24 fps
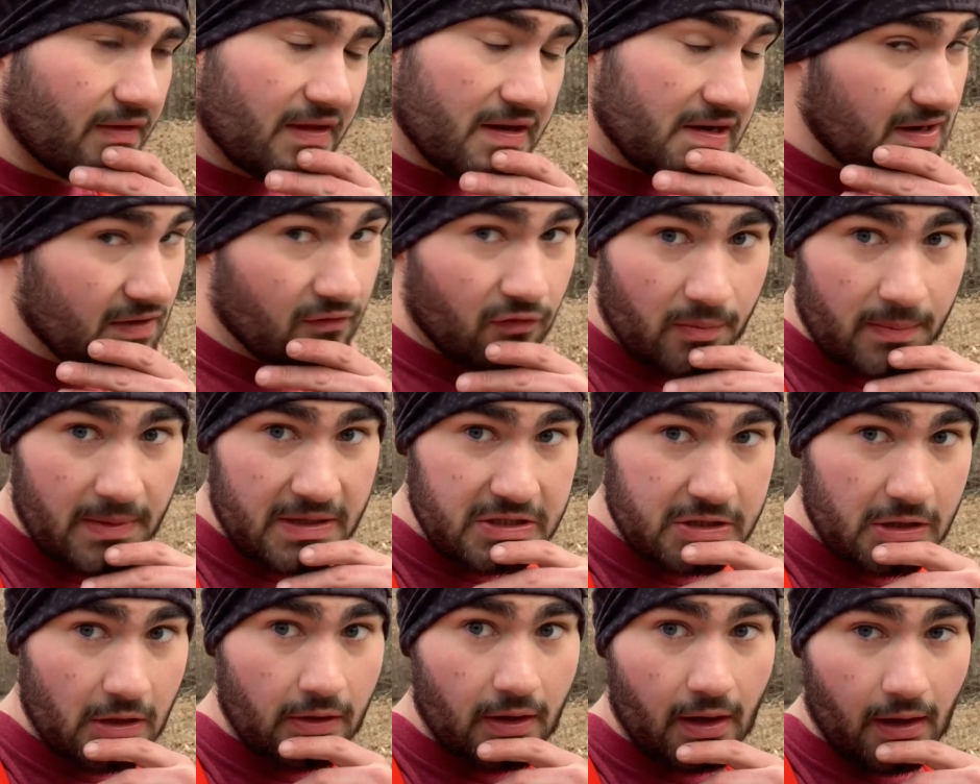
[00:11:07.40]
any
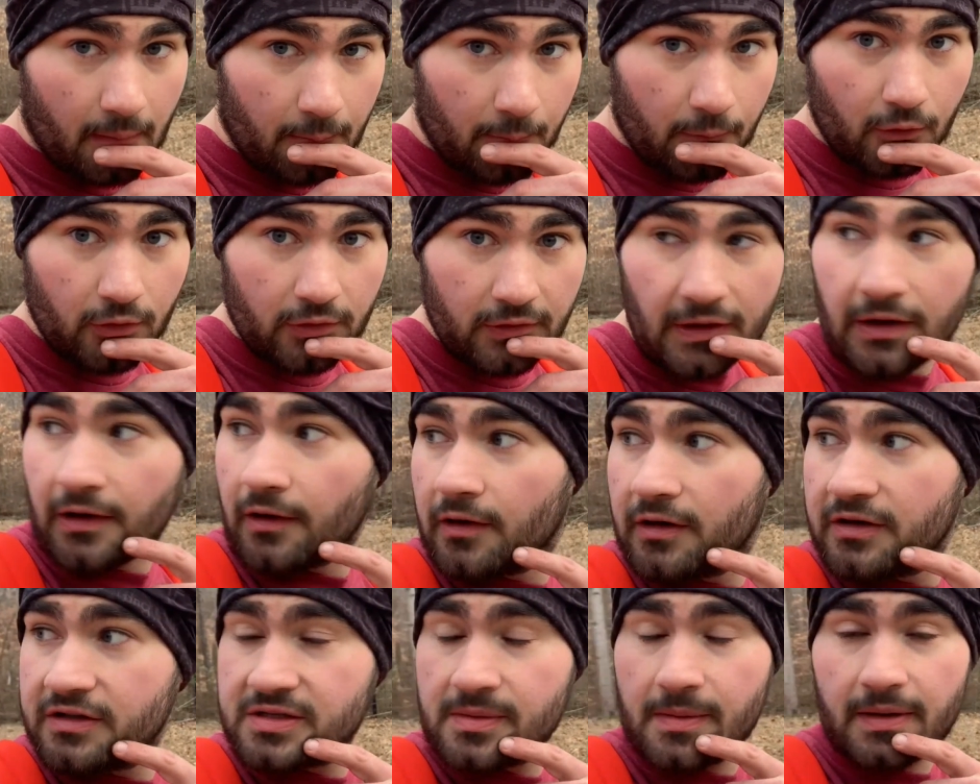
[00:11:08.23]
information on that, I'm really
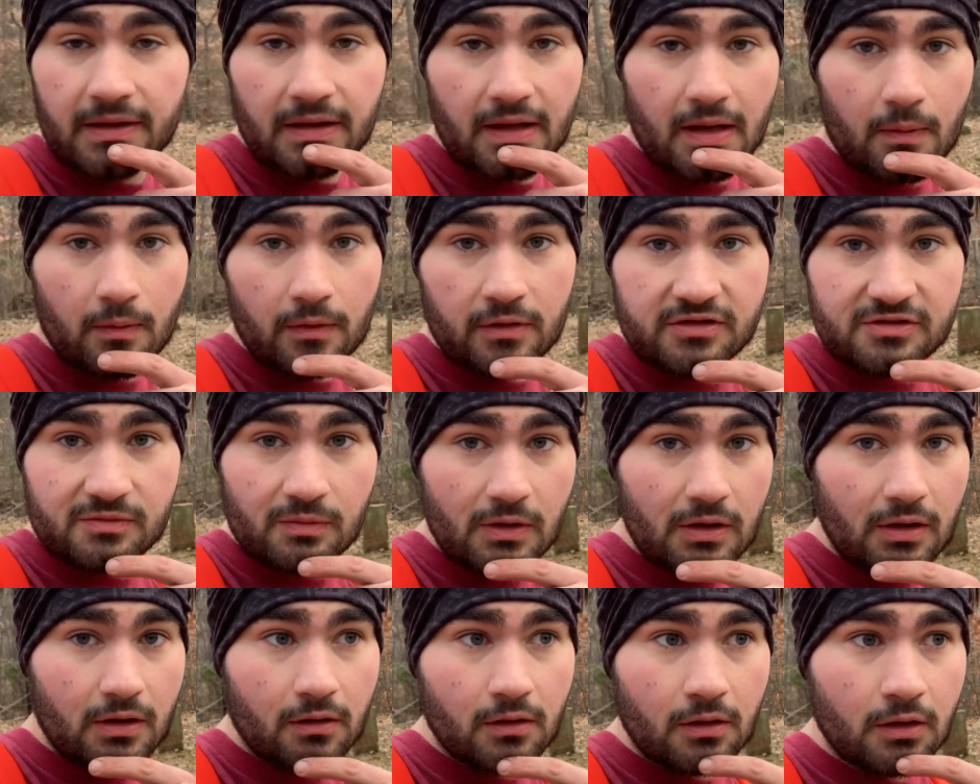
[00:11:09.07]
curious about that one as
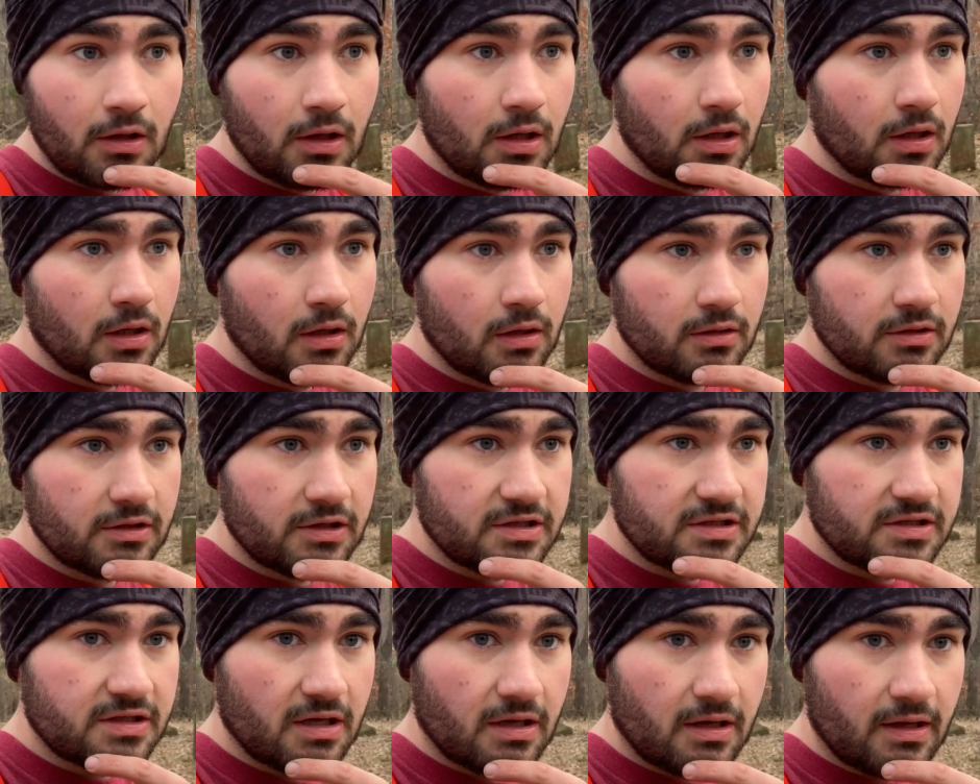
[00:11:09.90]
well.
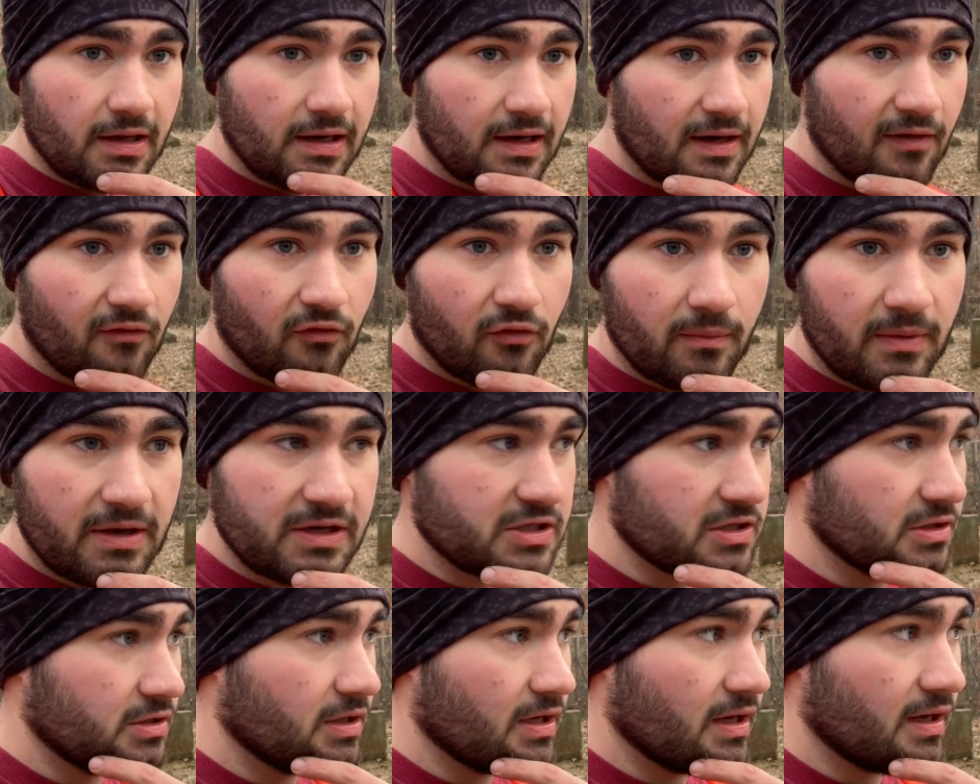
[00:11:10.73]
Just any
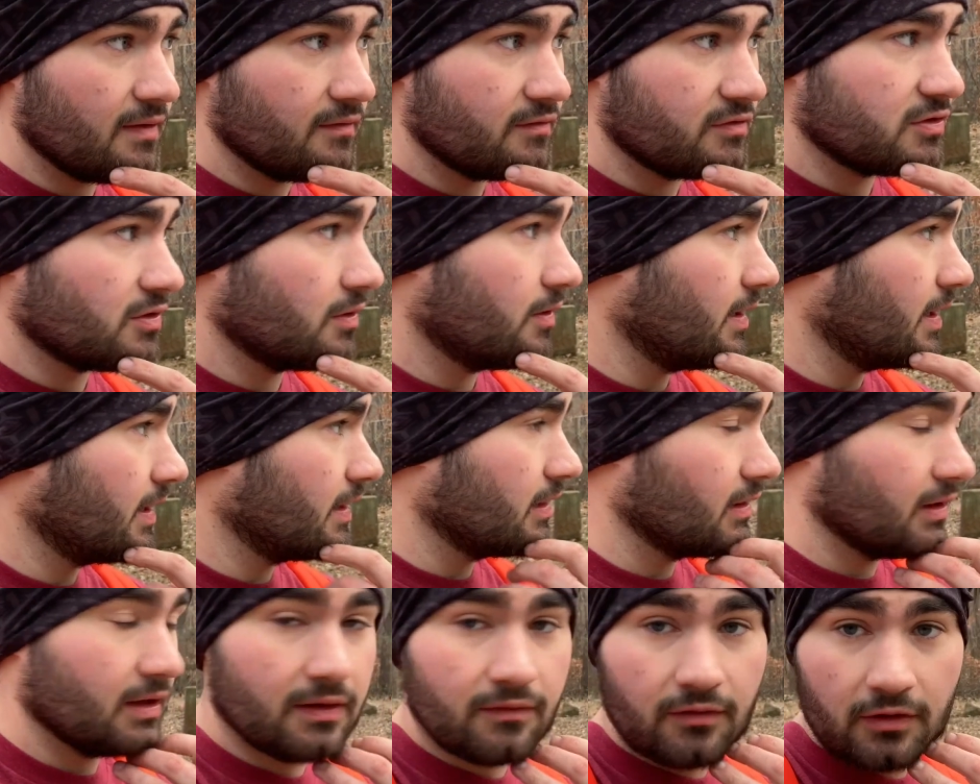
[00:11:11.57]
information you have, just go ahead
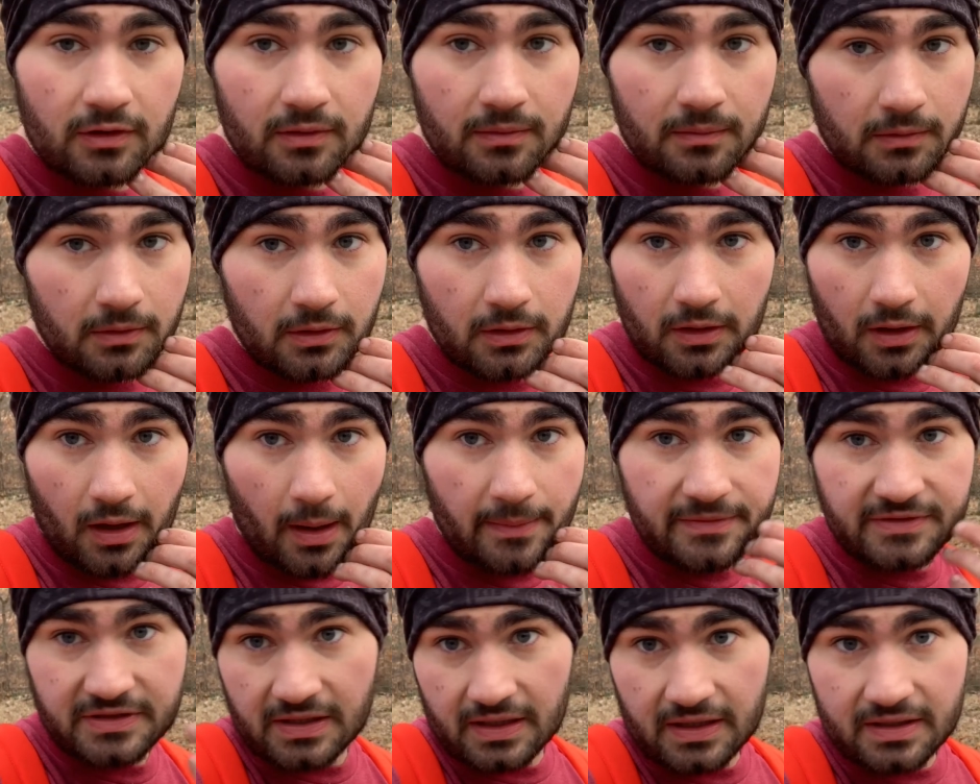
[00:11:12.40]
and leave it in the
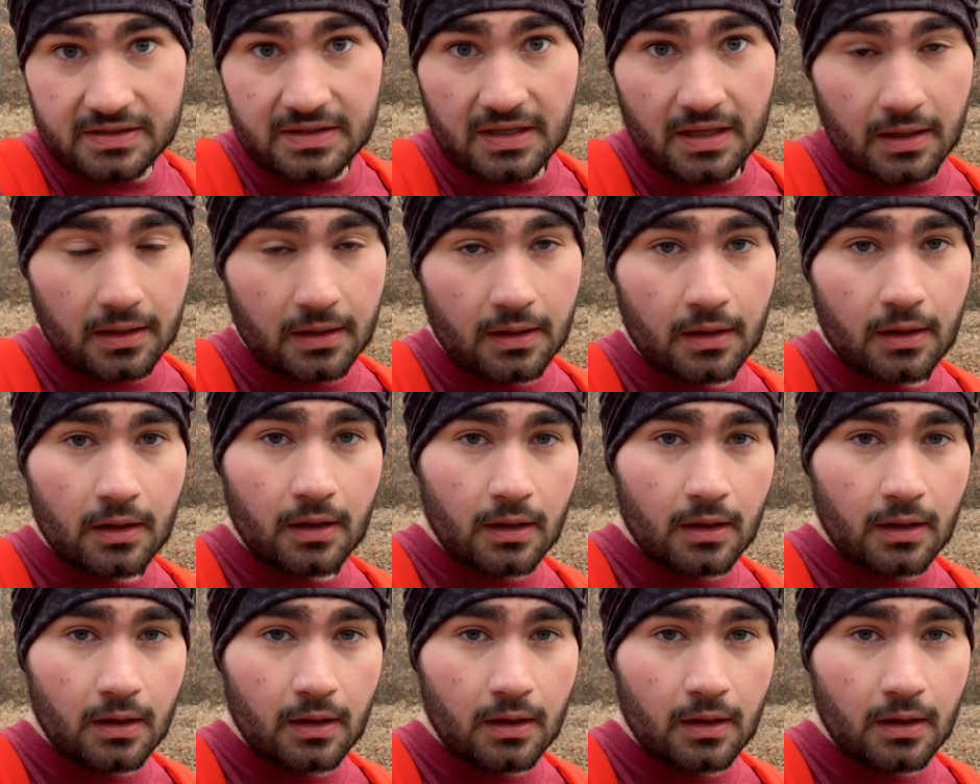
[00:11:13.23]
comments, like I said.